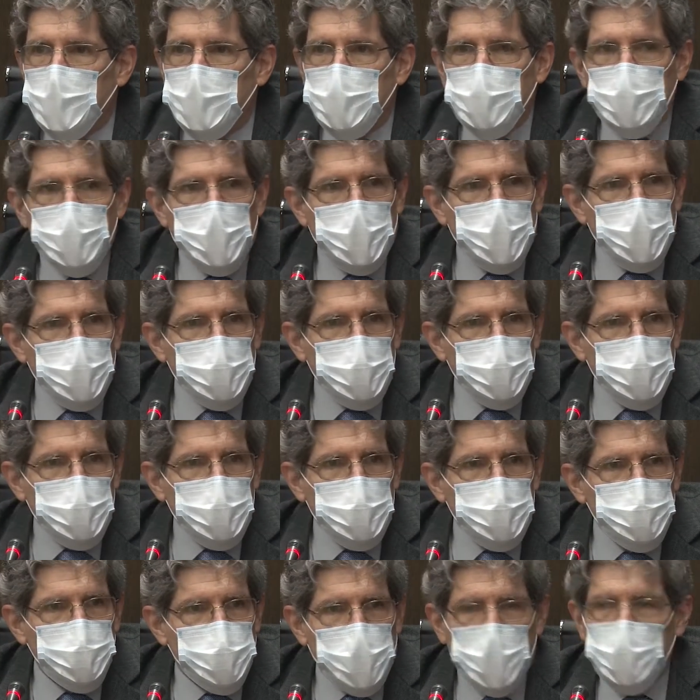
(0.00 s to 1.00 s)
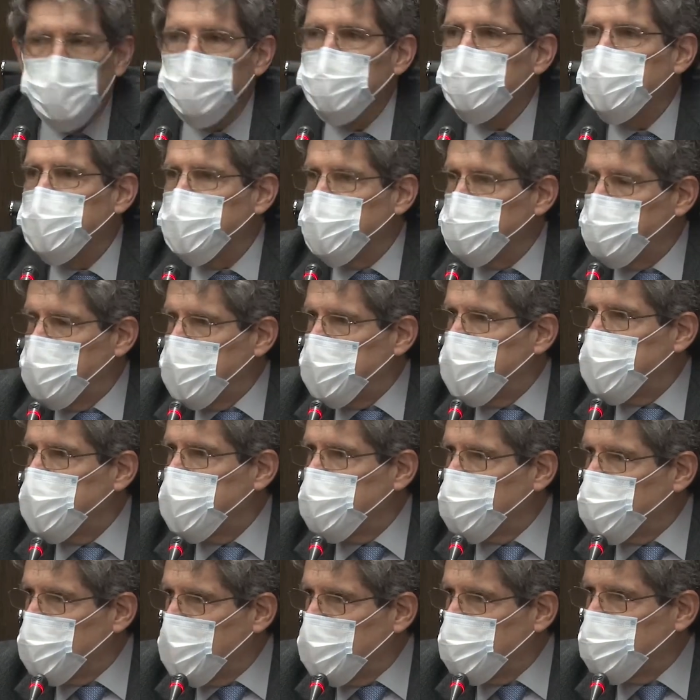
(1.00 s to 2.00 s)
that generally
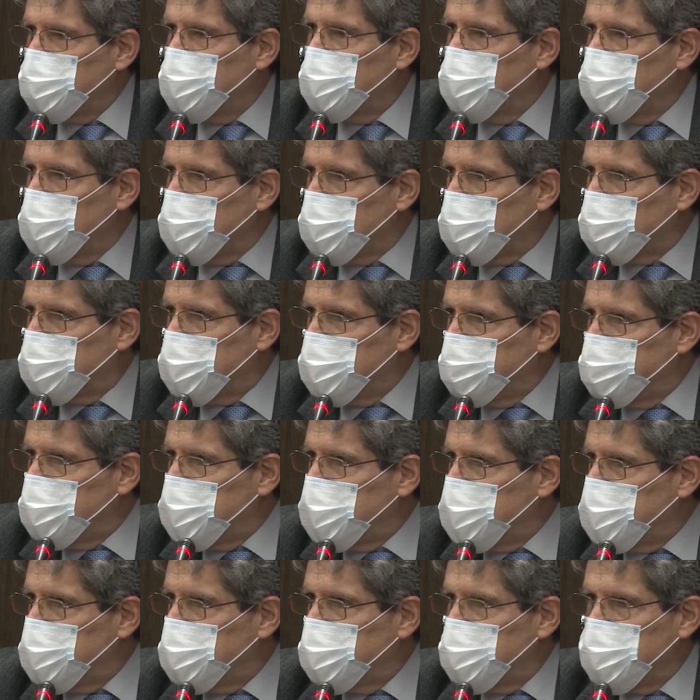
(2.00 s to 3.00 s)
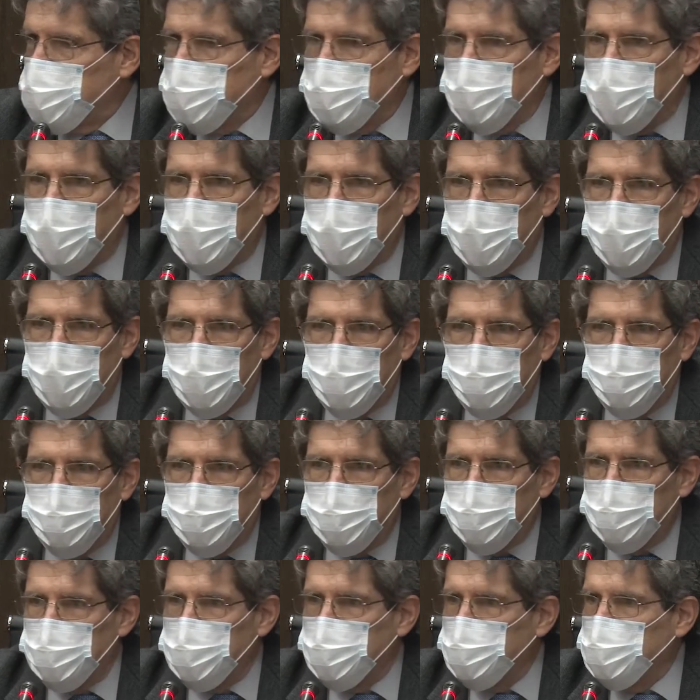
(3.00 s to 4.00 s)
speaking around the world, even
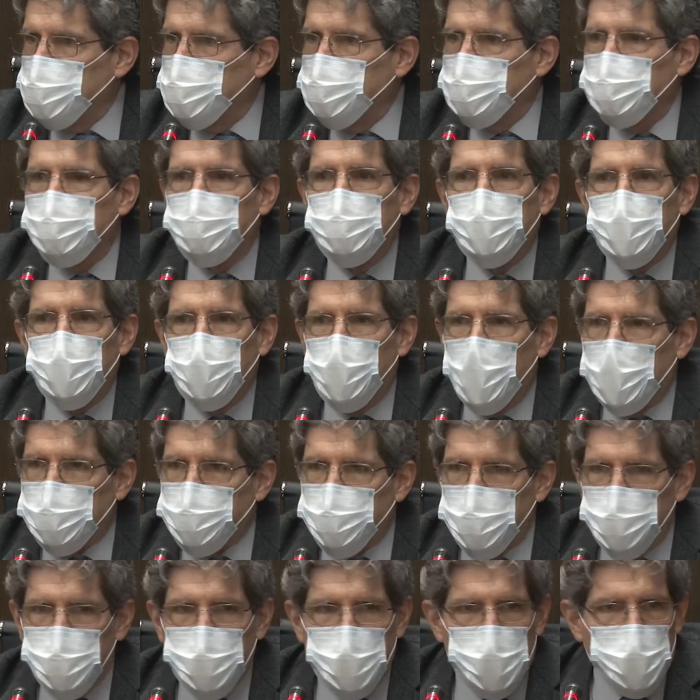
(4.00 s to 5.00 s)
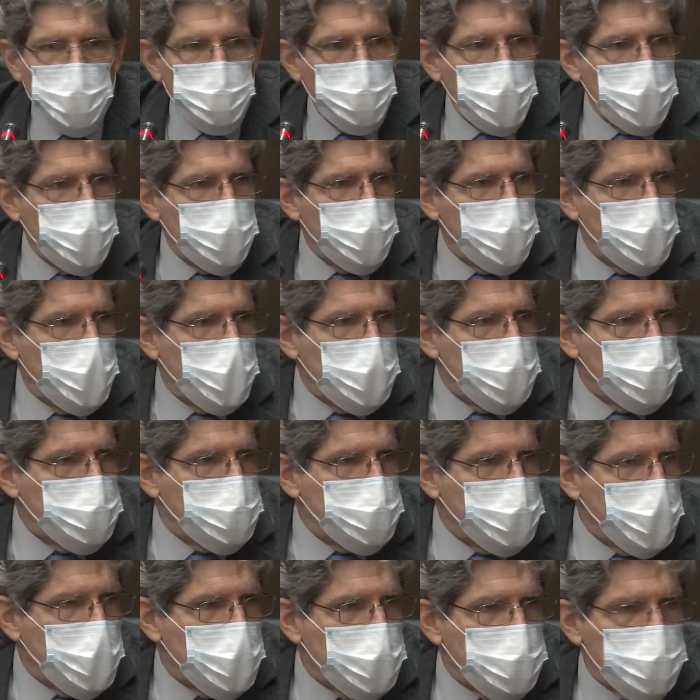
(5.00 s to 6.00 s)
in Western Europe and the United
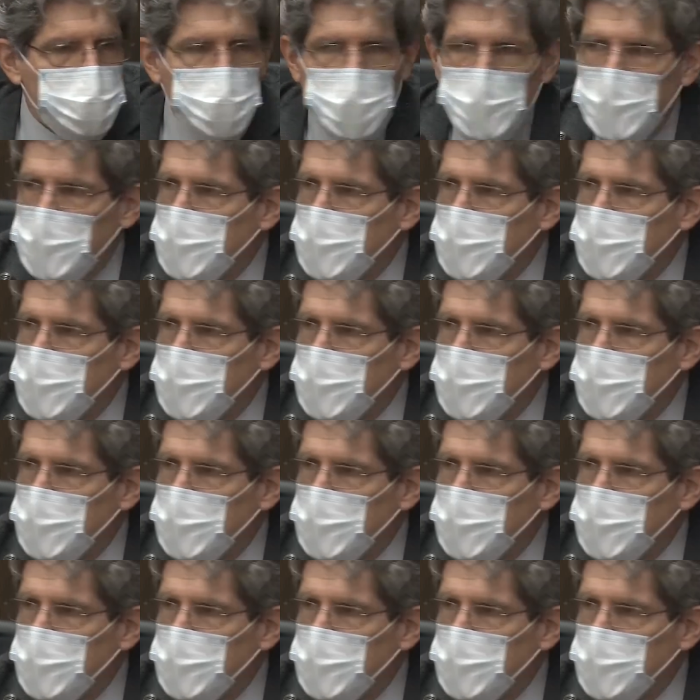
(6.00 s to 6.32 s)
States,